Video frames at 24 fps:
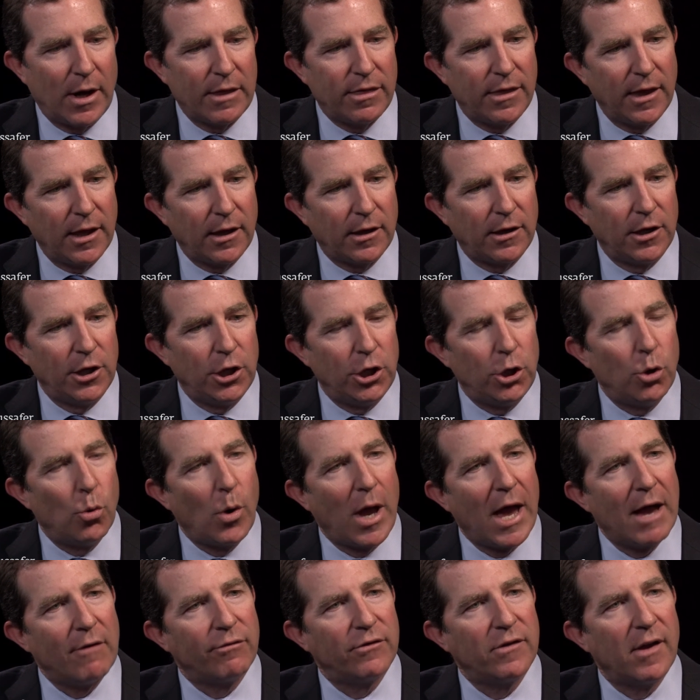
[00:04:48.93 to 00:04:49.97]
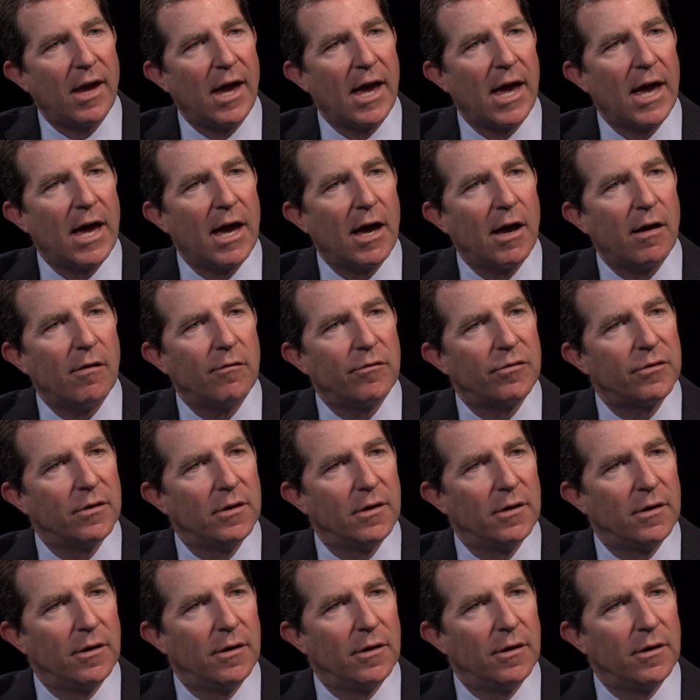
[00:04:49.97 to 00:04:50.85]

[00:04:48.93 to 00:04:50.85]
think you have to have